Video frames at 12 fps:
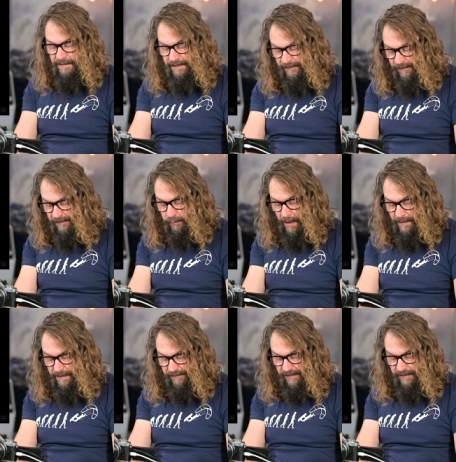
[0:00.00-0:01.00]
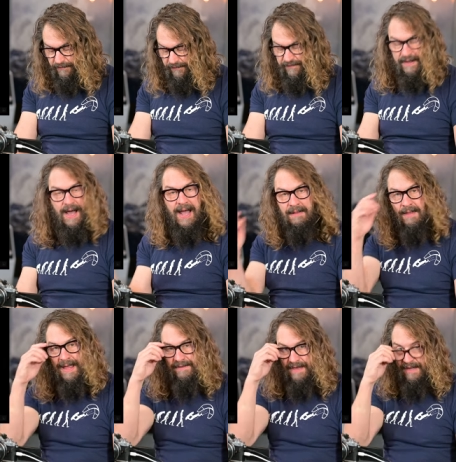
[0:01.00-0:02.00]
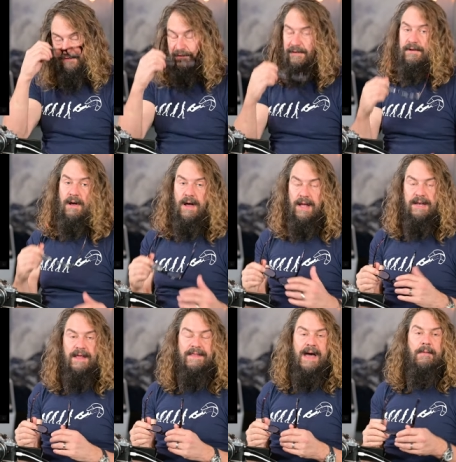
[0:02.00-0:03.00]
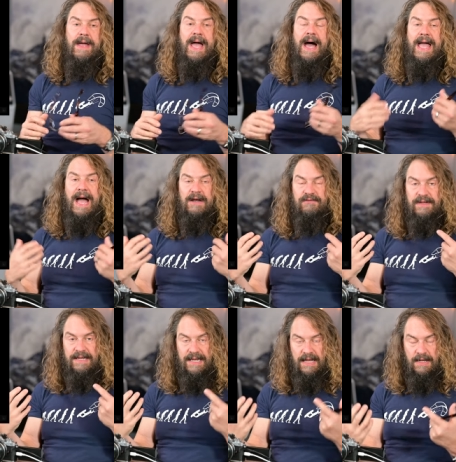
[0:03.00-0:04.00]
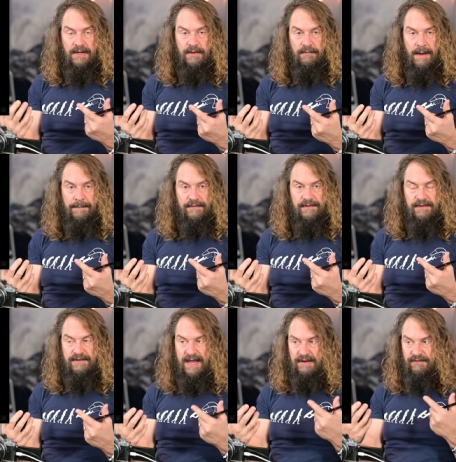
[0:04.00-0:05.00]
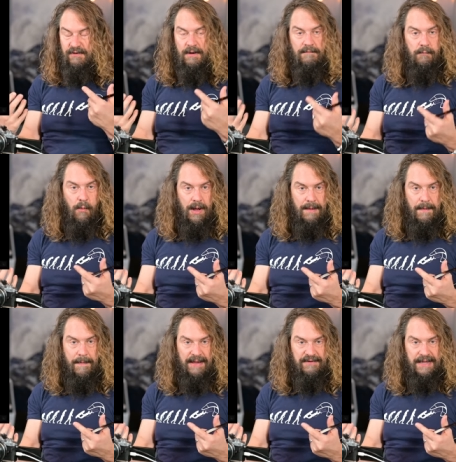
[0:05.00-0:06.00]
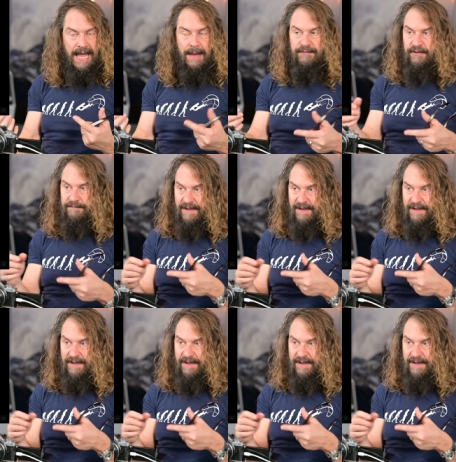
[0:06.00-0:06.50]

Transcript: This is one that's interesting. I like that turned on, and that way I actually get a good representation of what I'm about to capture.